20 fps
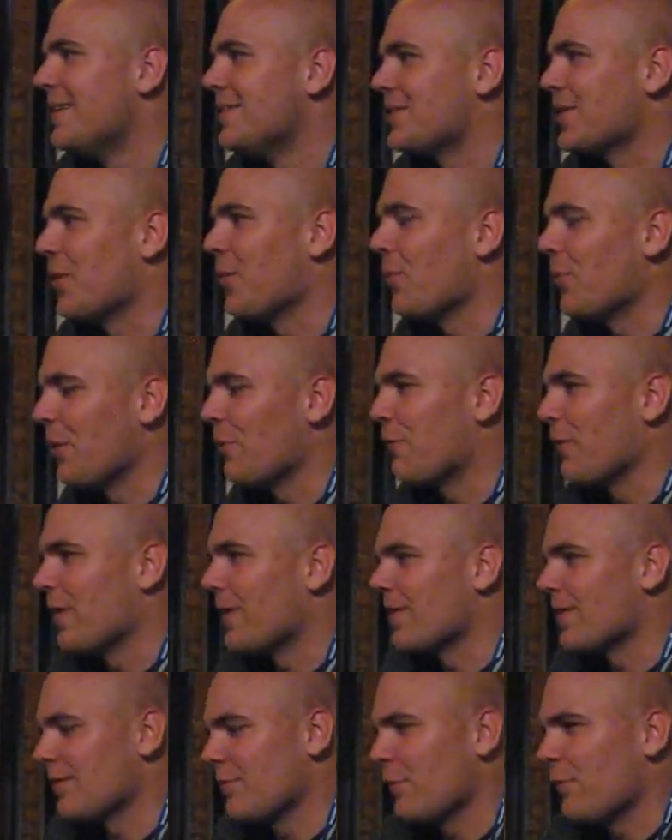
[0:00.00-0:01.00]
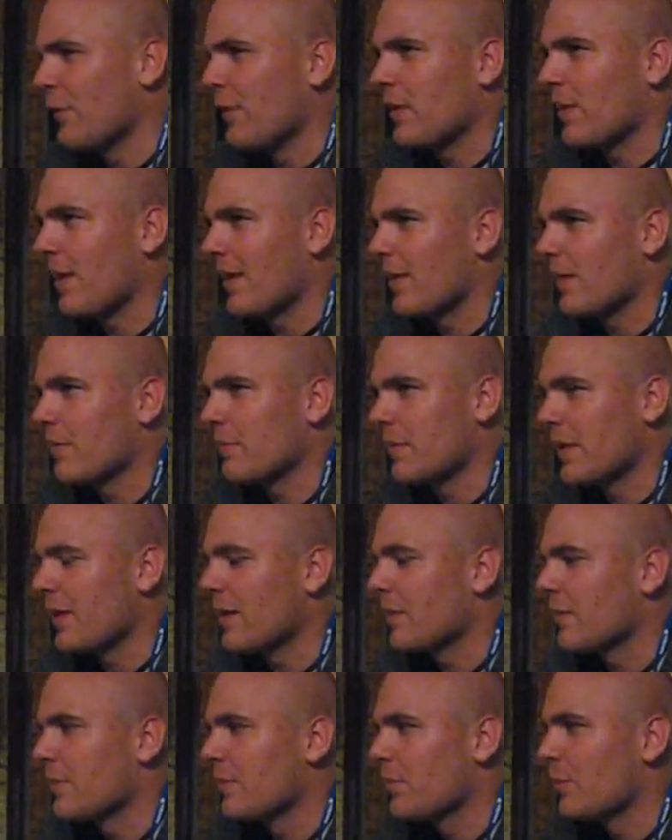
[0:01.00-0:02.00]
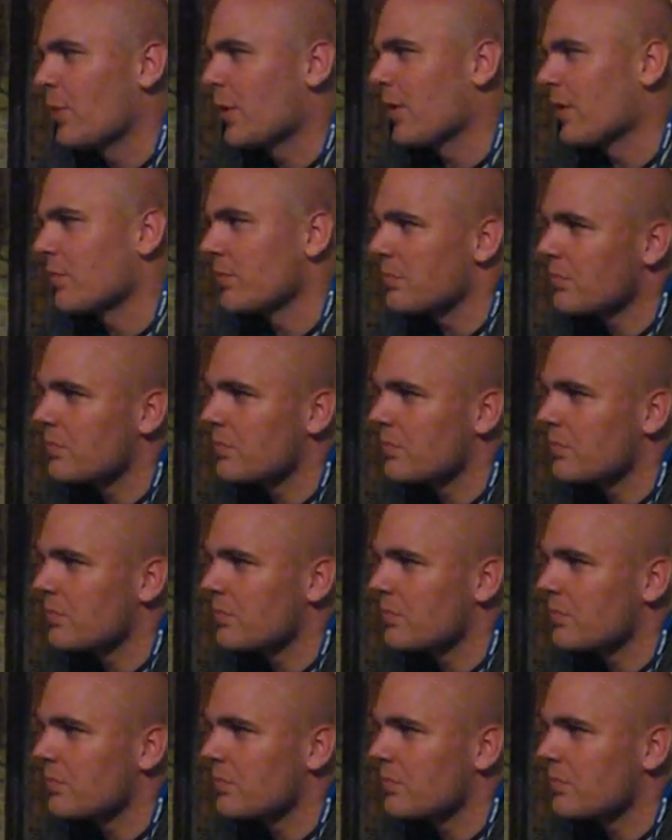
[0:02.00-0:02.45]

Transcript: So we felt like we got